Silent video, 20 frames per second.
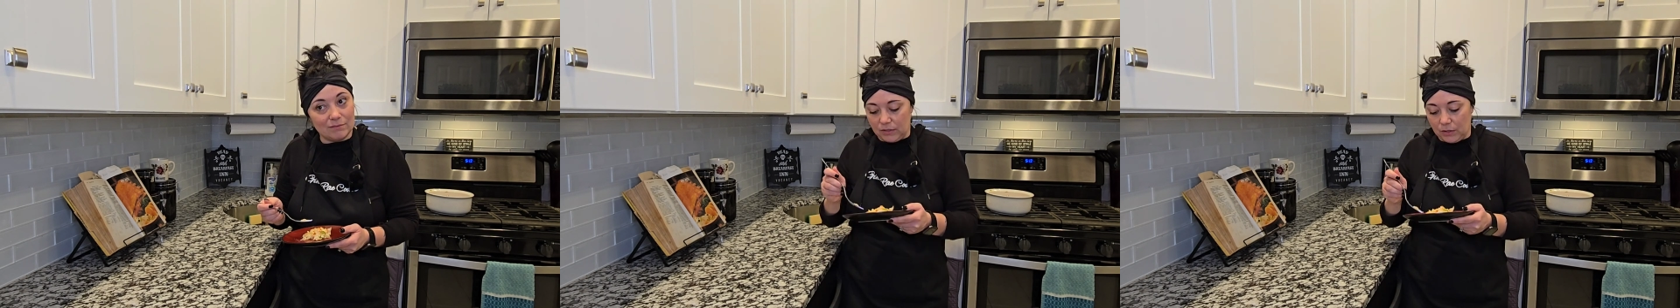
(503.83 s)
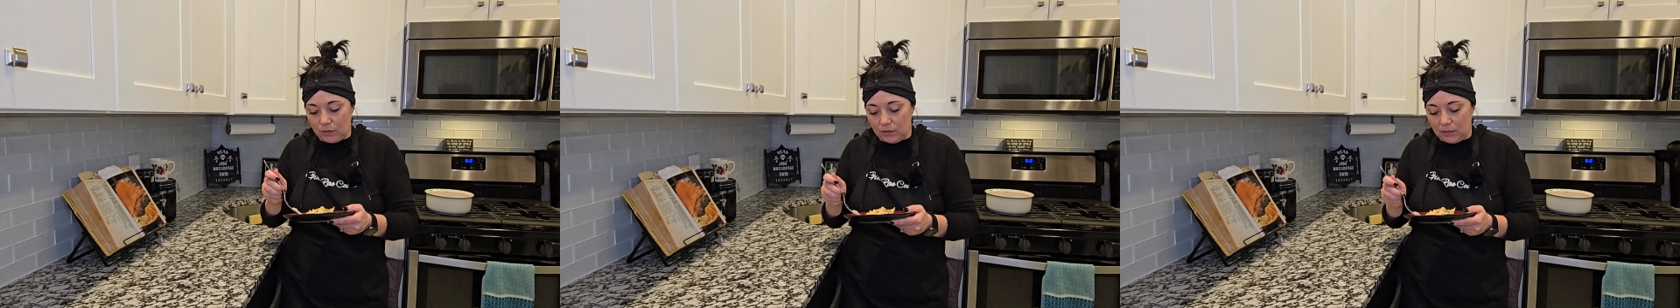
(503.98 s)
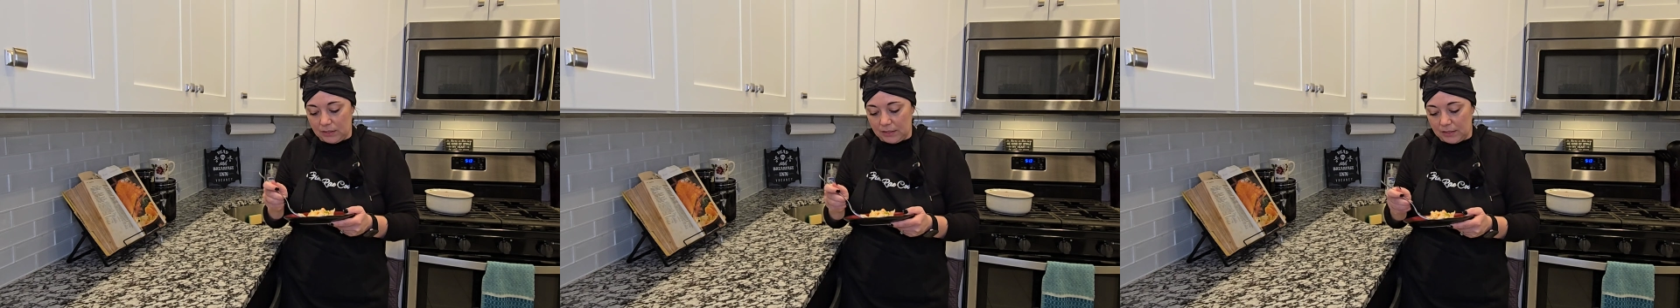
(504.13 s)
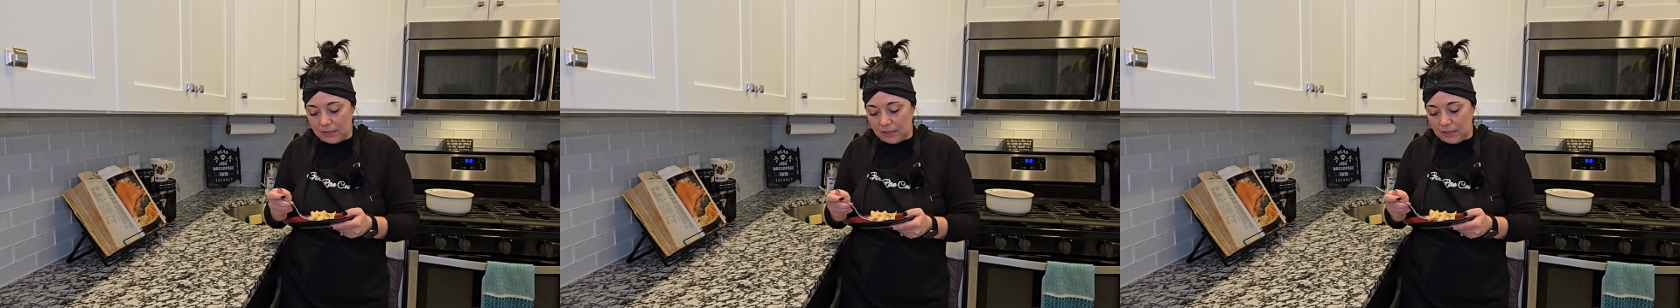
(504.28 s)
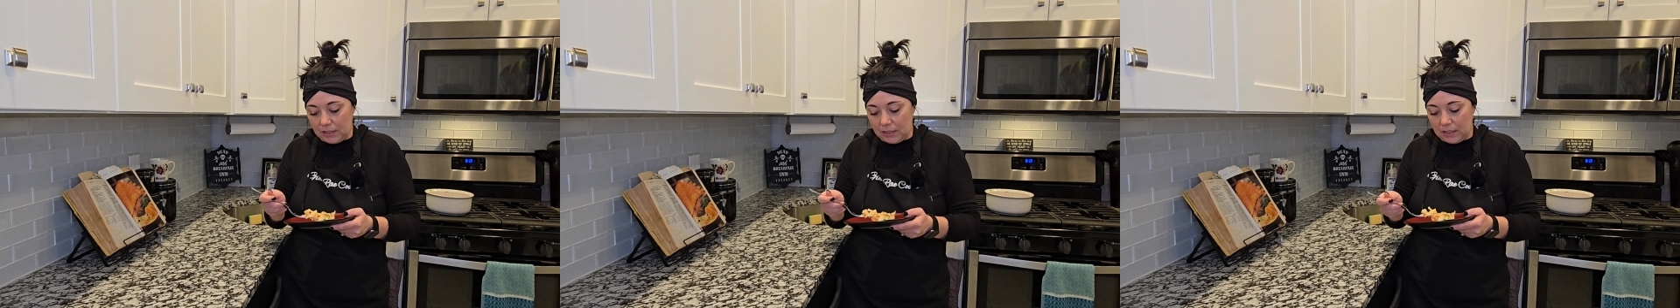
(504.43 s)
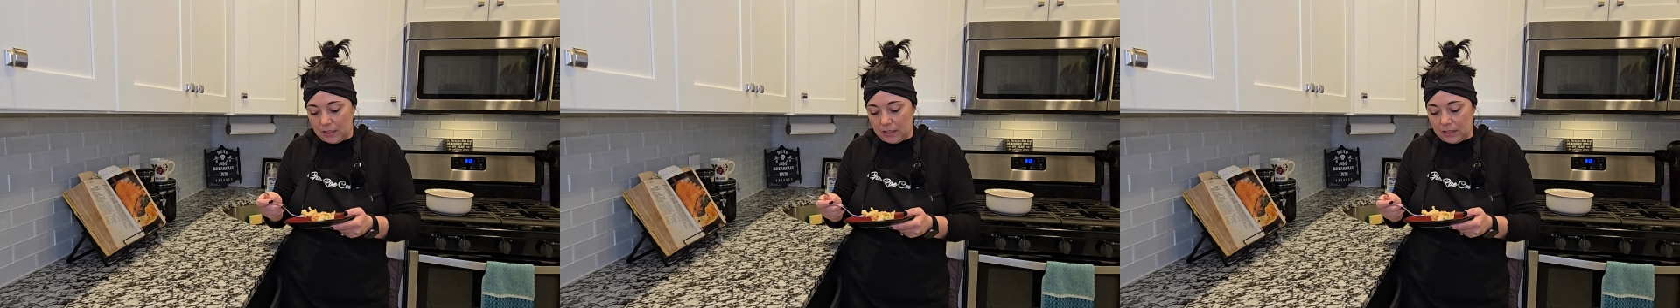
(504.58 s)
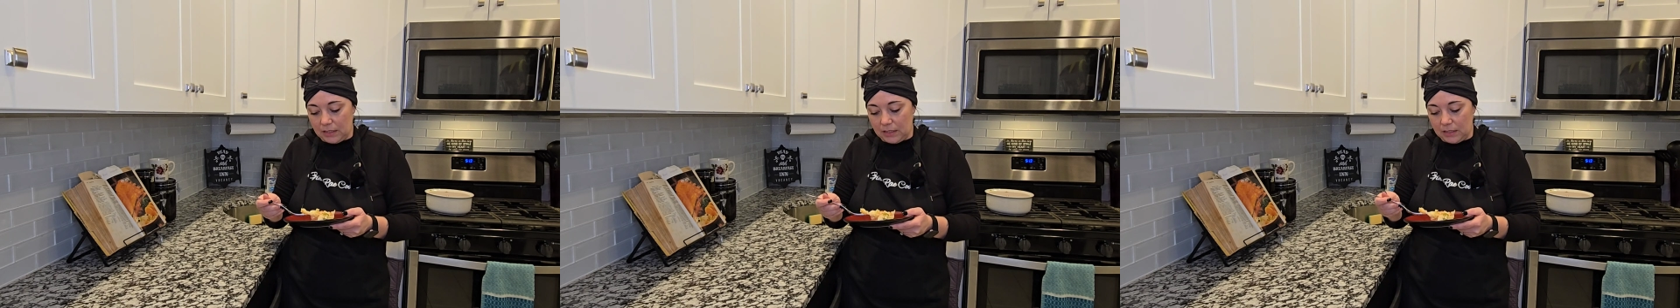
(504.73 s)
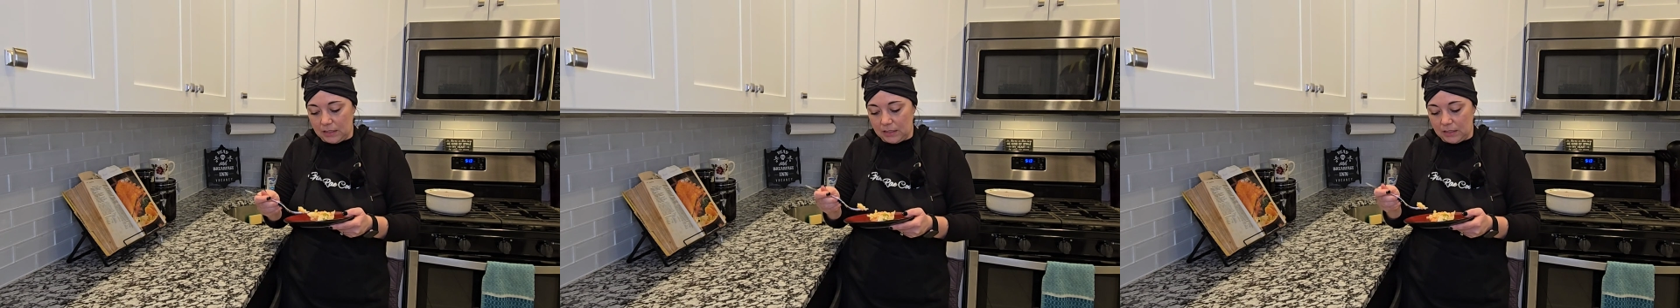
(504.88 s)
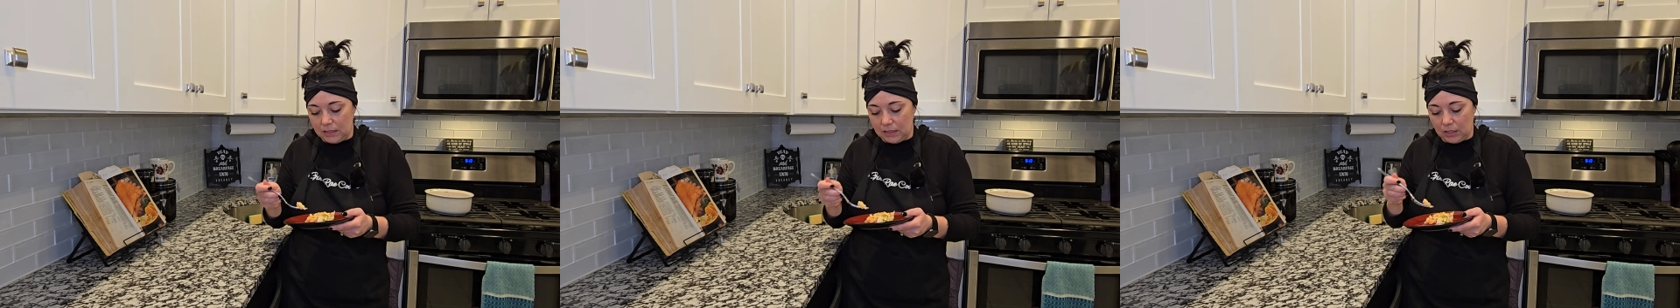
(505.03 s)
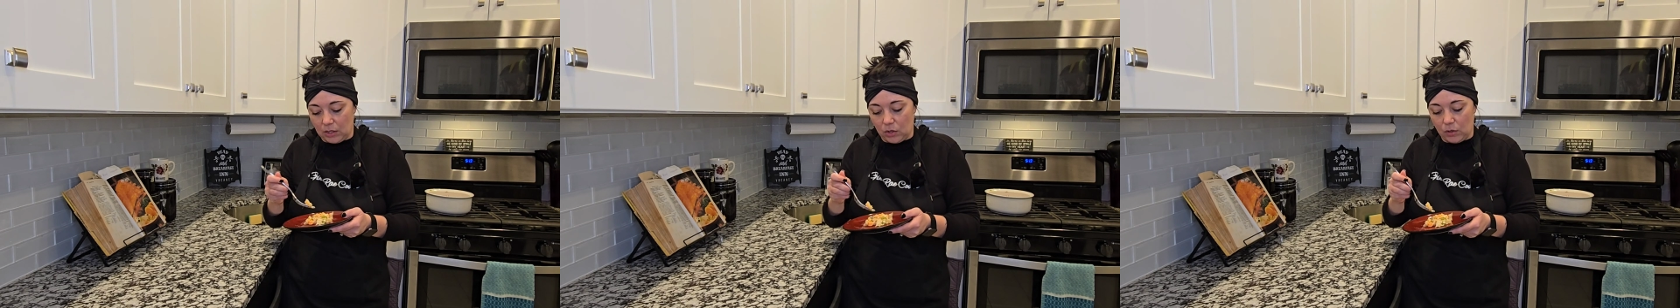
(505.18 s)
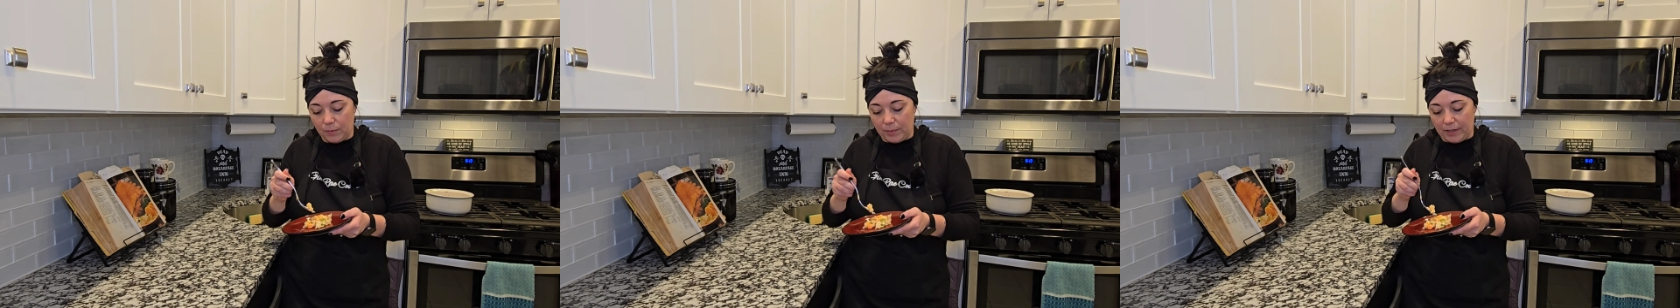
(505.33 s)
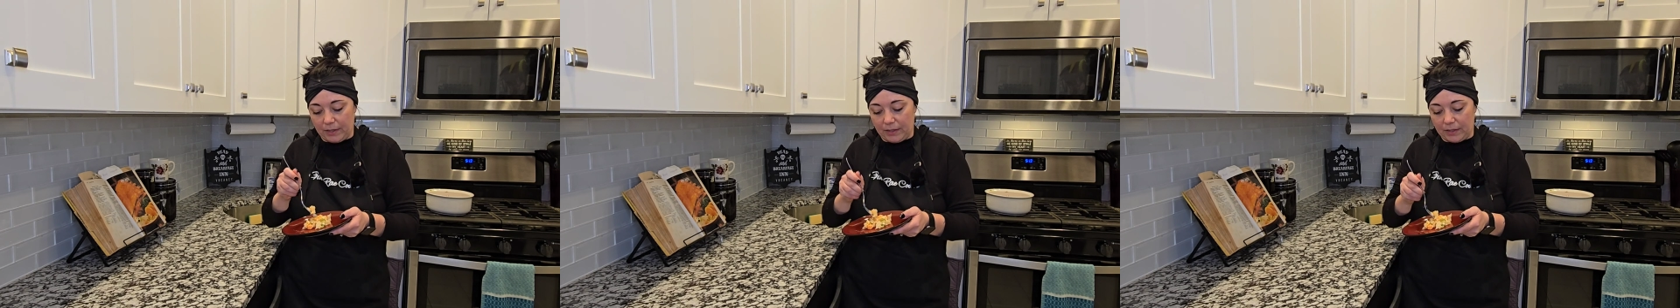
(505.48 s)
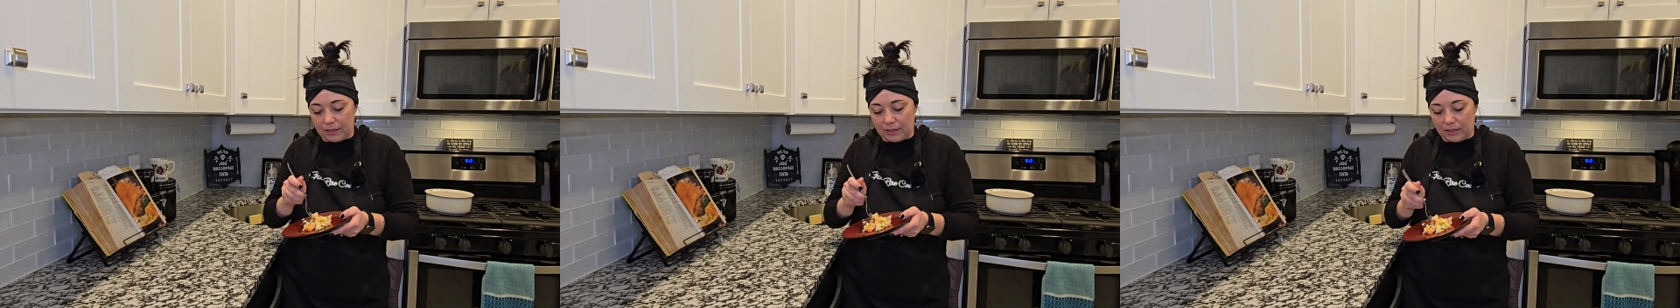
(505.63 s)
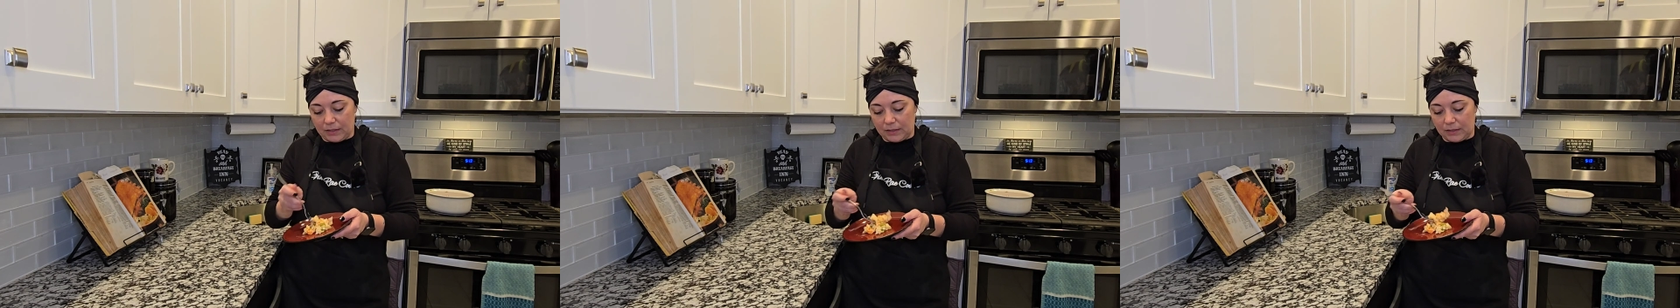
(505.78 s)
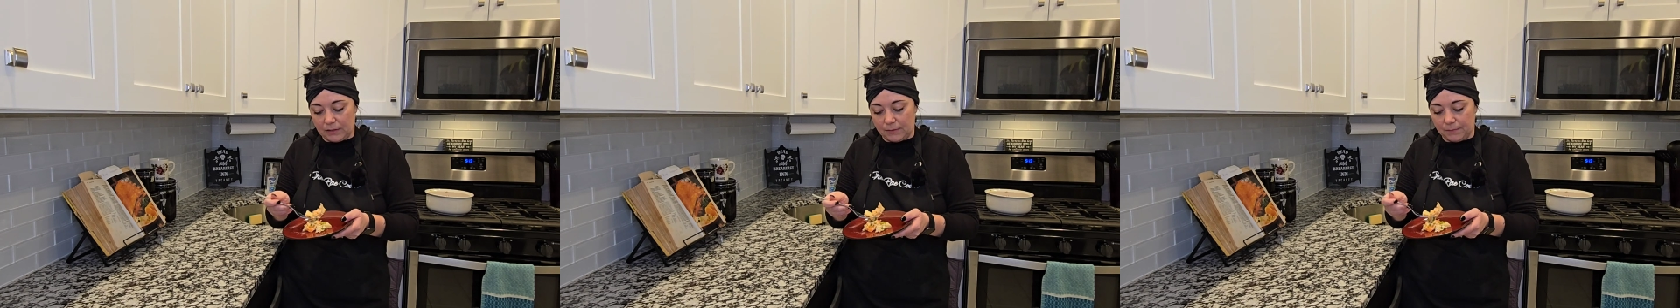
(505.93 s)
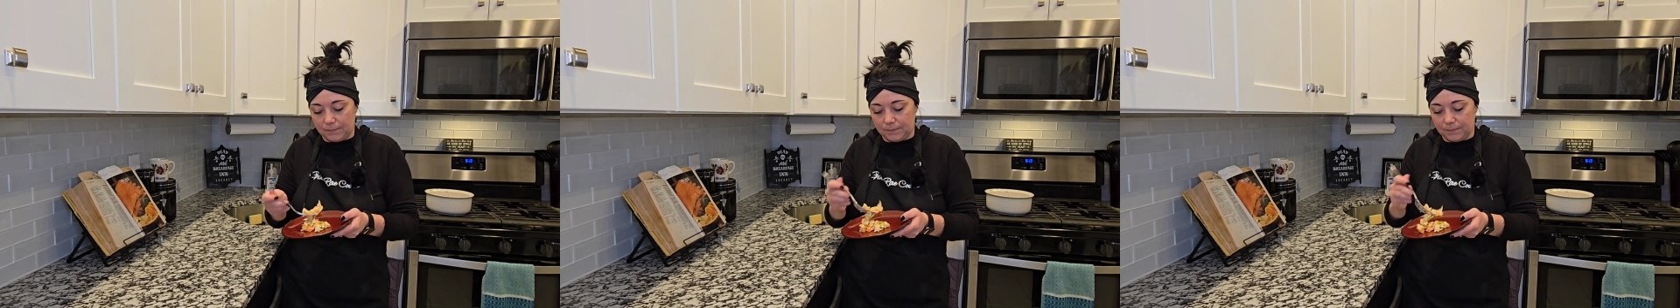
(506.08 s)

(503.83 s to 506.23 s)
So let's hope I like this